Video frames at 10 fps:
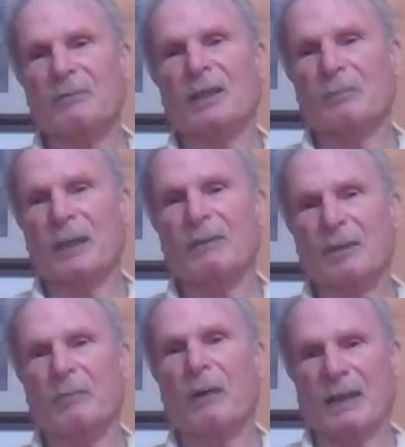want to be
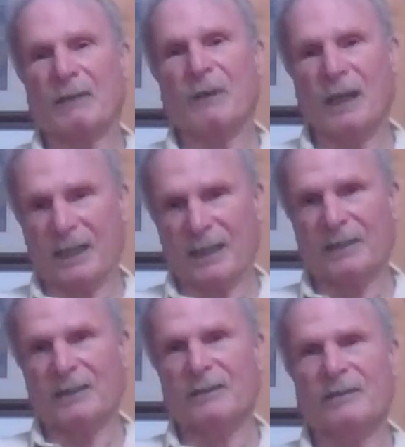able to modify
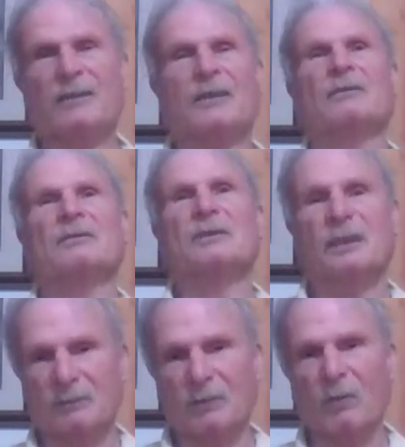it, and don't
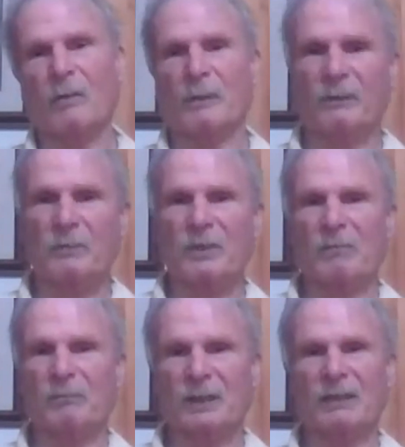quote me from
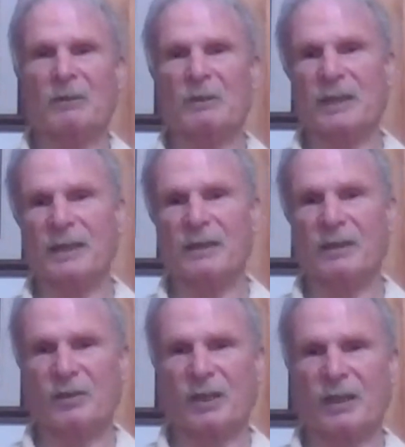something I wrote 10
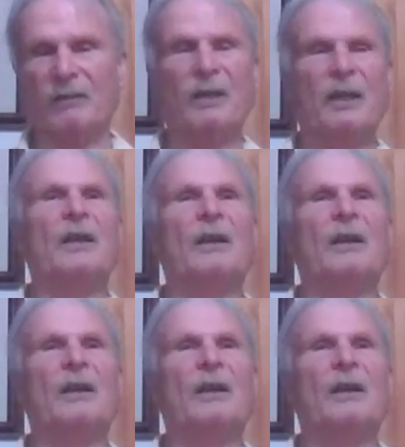years ago.